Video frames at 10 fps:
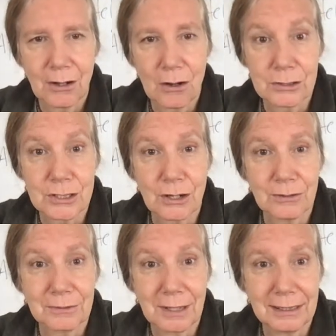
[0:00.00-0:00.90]

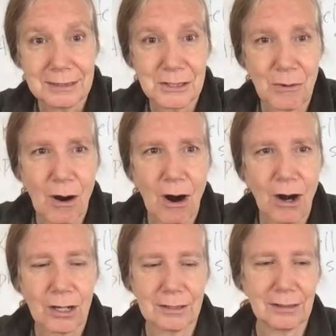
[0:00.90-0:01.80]
also, right? So
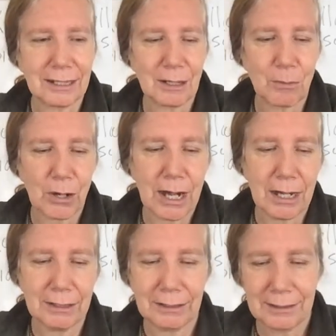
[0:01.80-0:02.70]
heart like a
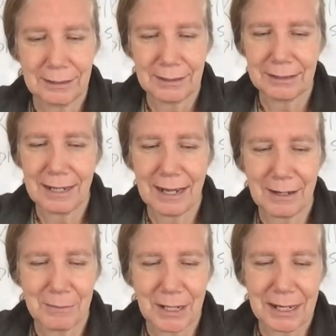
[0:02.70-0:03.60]
brain. Yeah,
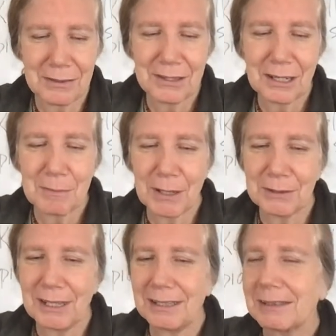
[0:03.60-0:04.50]
but I have not thought
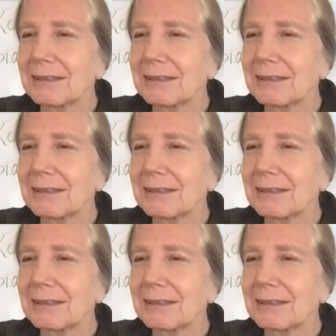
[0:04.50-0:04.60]
about that.